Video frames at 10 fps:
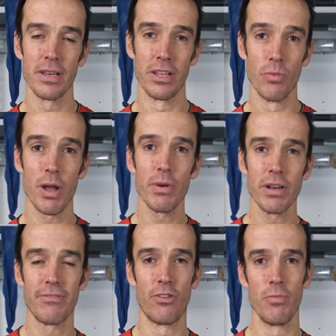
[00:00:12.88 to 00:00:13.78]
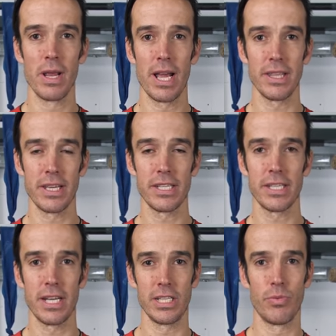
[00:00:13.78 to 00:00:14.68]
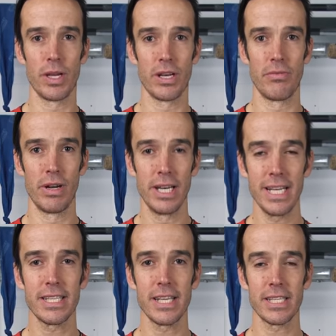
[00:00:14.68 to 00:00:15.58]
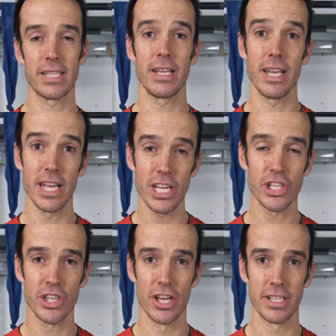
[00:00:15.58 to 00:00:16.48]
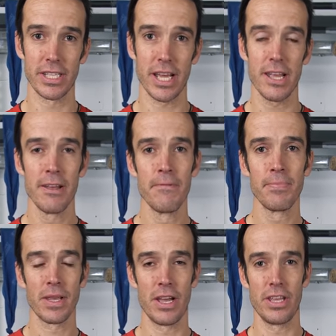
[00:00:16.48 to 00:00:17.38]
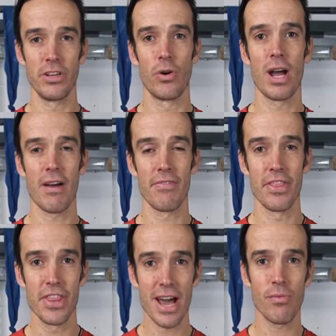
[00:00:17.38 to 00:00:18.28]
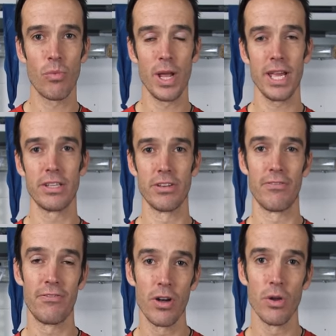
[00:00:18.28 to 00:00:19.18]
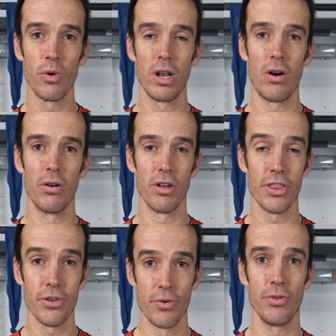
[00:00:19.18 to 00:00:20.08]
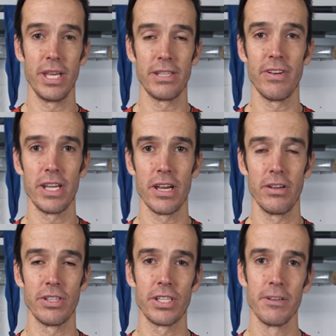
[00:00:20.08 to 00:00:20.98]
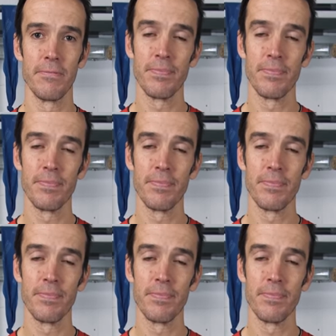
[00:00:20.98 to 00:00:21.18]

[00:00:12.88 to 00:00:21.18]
Now, the way we're gonna formulate this is we're gonna release this each Thursday, and then you'll have that week to follow along through these videos.